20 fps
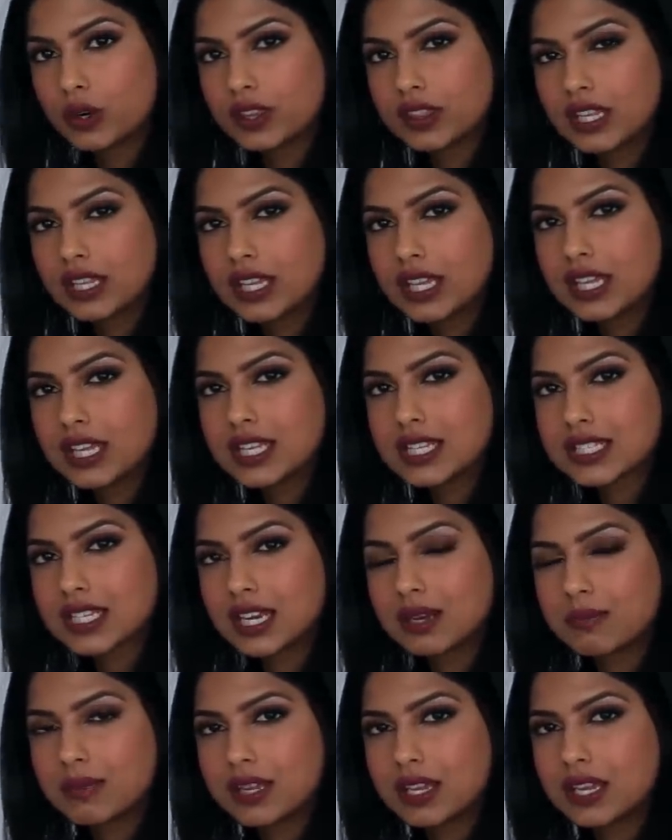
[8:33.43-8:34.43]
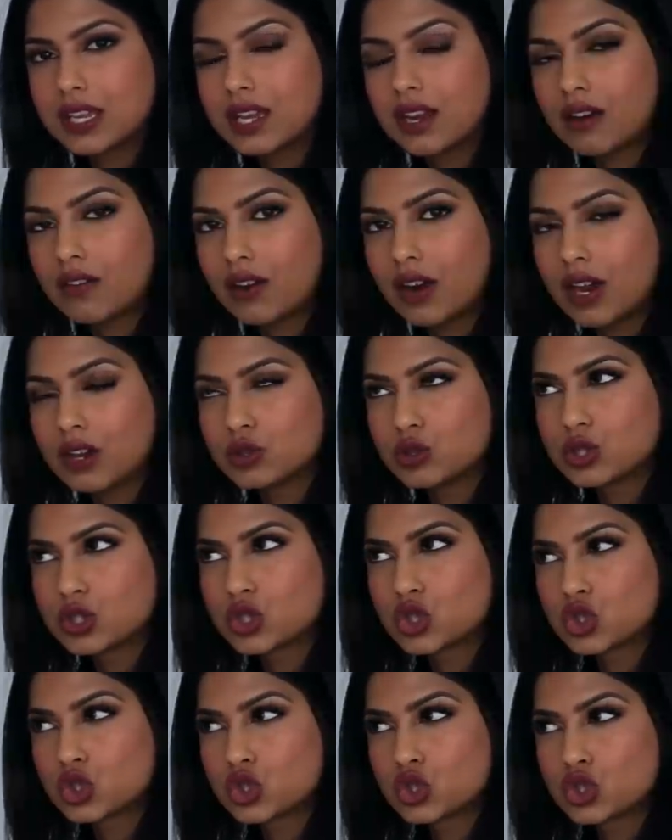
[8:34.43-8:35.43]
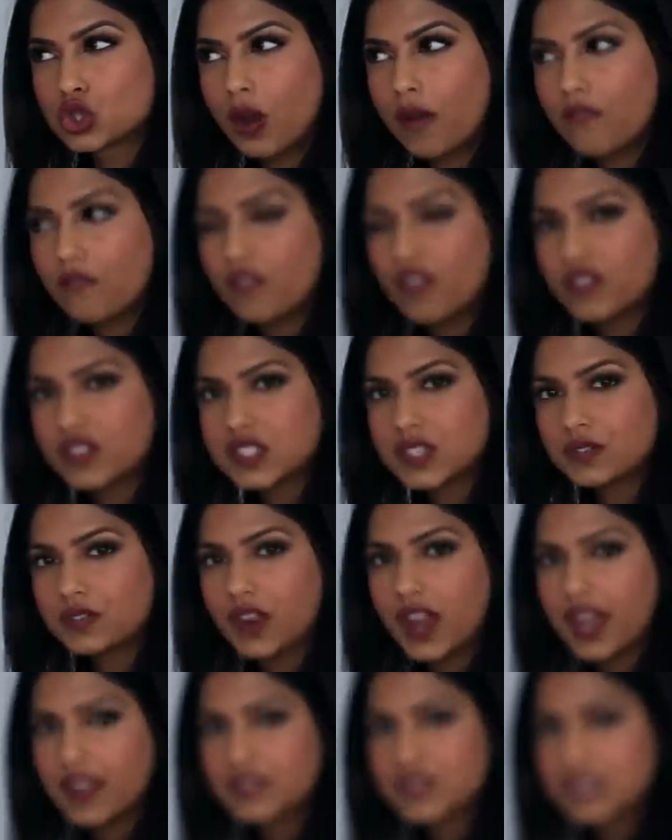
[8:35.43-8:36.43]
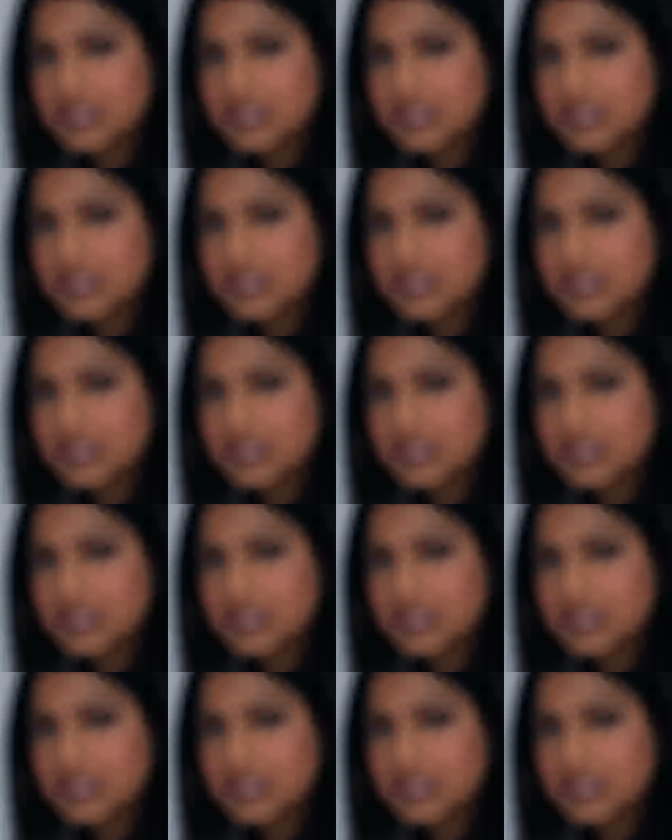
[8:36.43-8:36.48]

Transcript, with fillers: We're thinking he's going to be around 55,